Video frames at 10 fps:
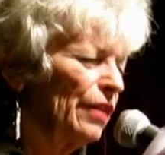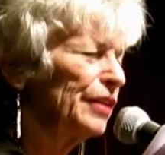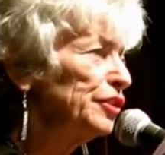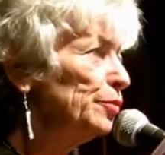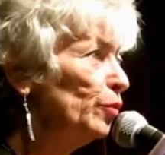
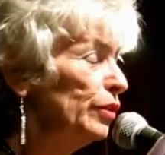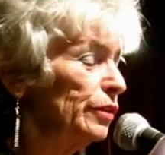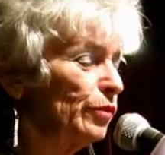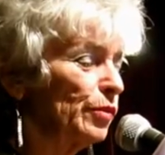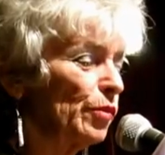This
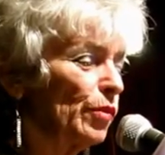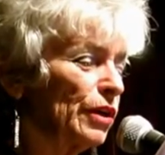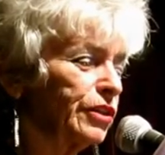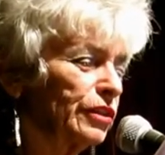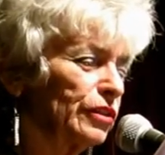morning we were
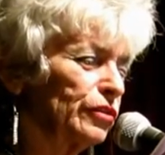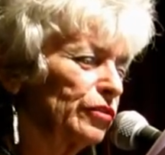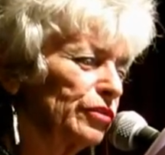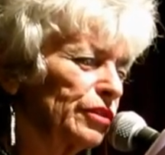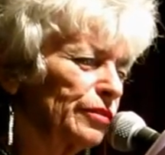watching the
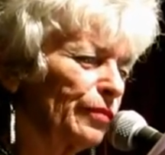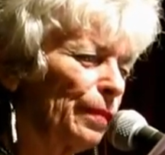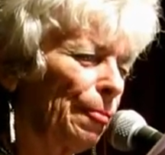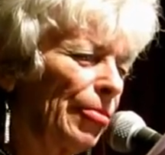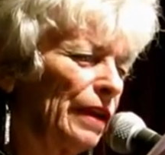news.
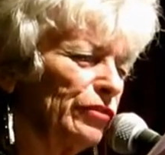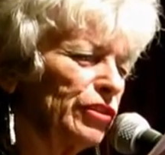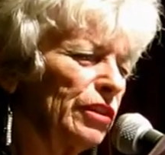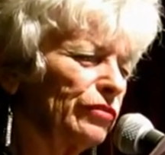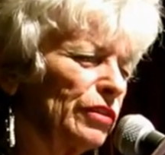I was
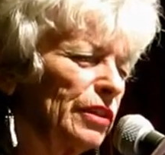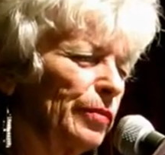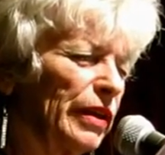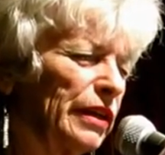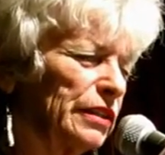not really
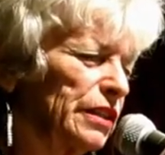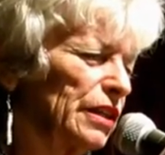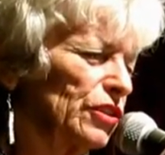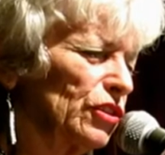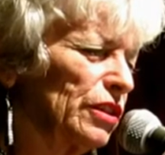paying
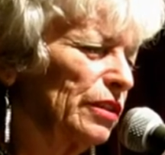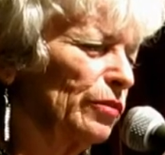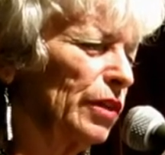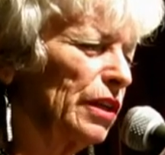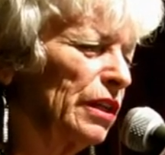attention and
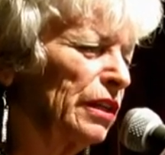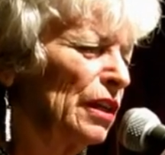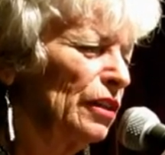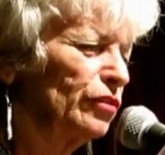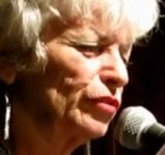when I
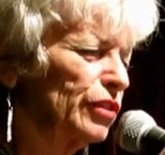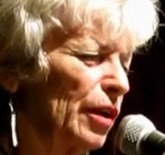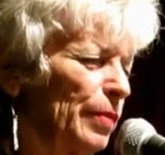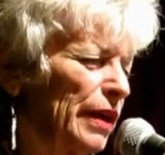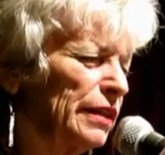looked
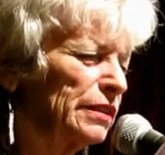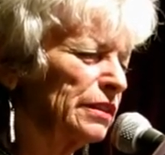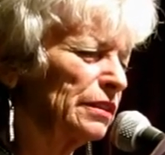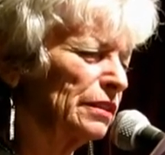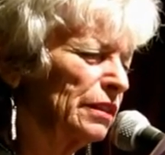up at,
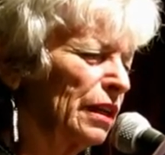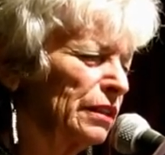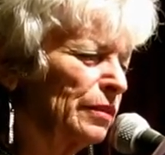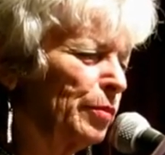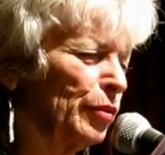
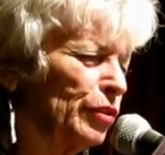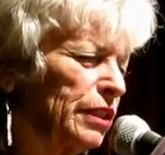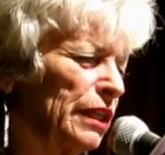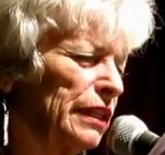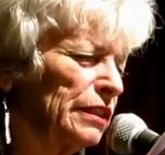at a point
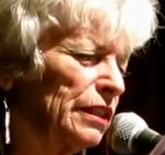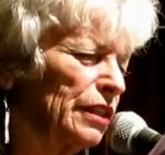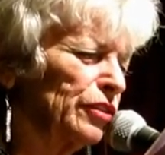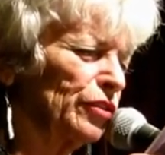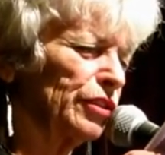later,
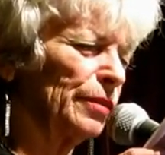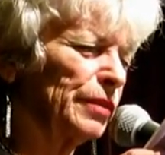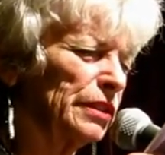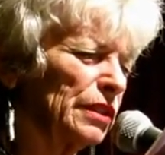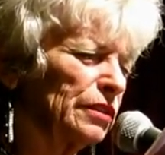I saw
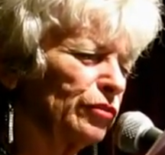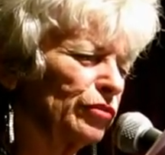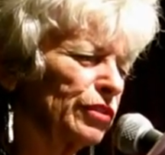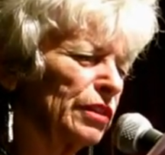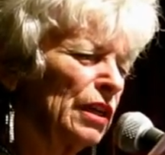something that
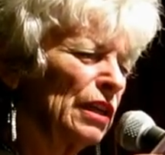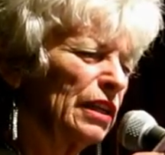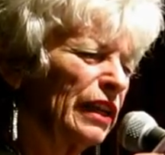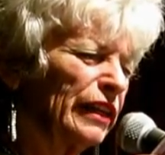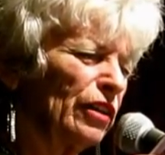looked
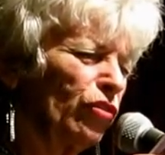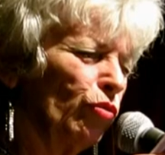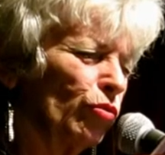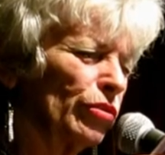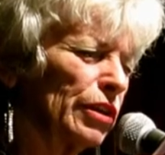like a
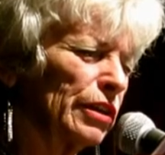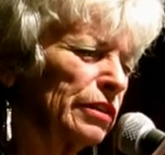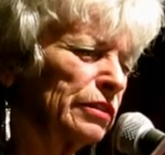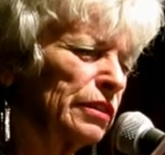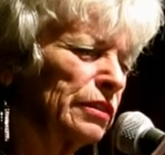horror